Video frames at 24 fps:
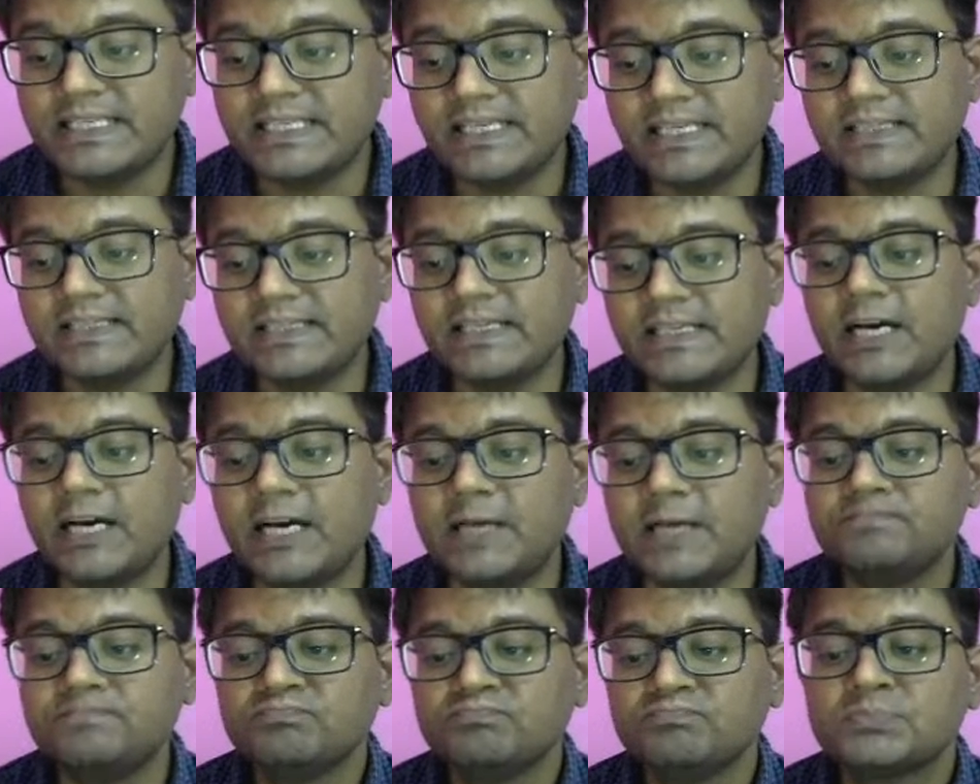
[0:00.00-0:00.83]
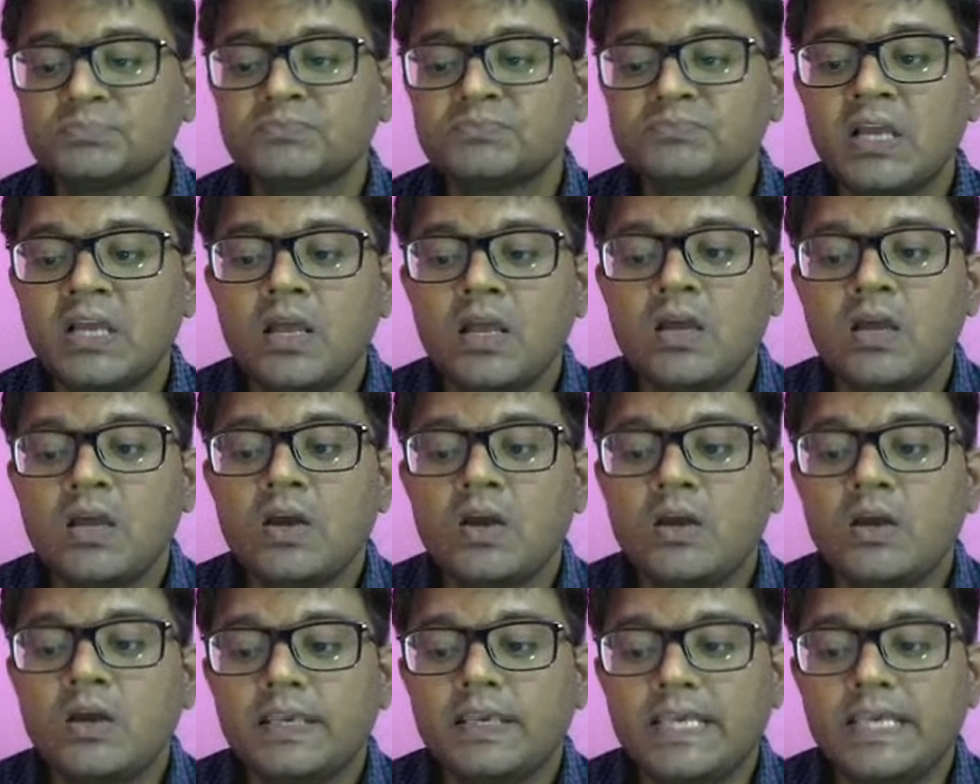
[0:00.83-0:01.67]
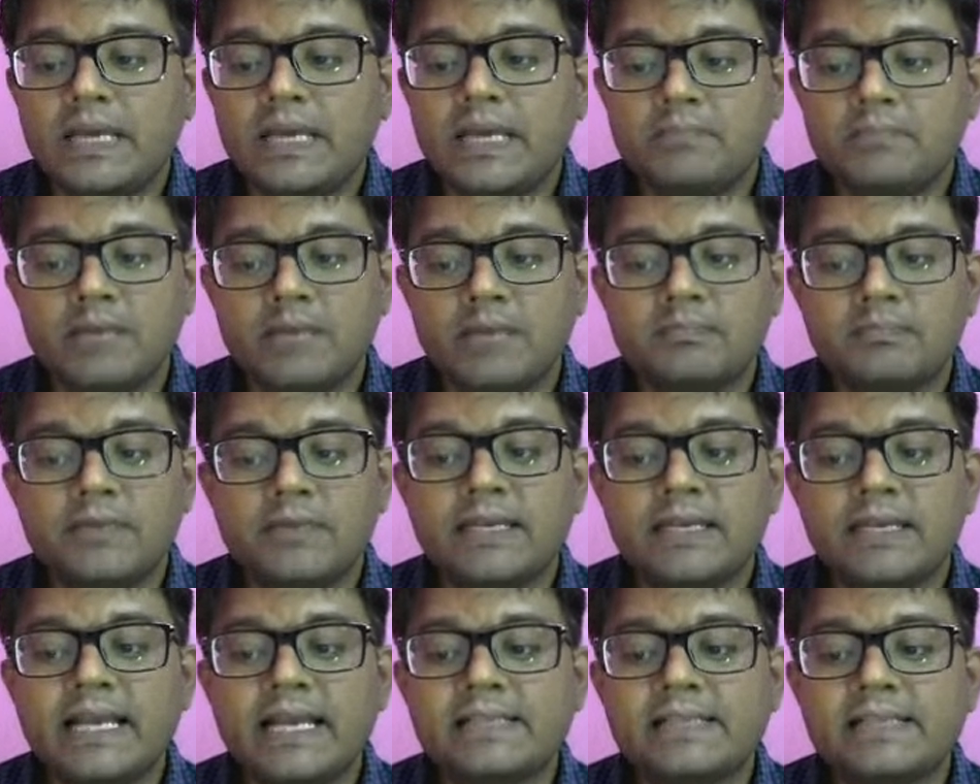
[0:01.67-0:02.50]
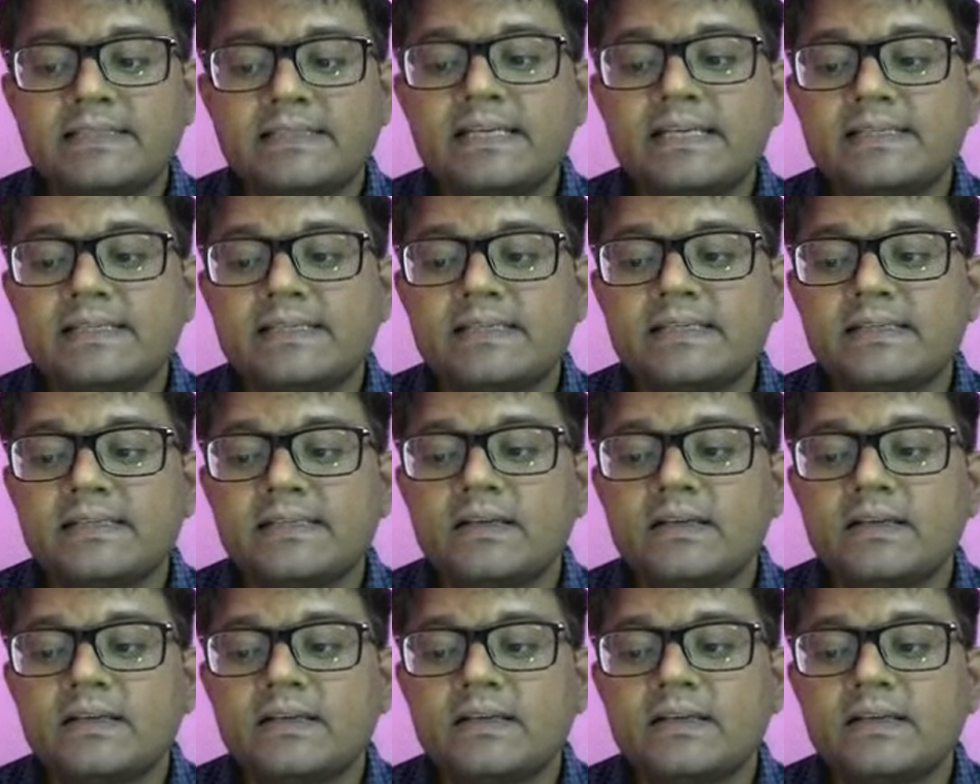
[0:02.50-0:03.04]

is M get cancels.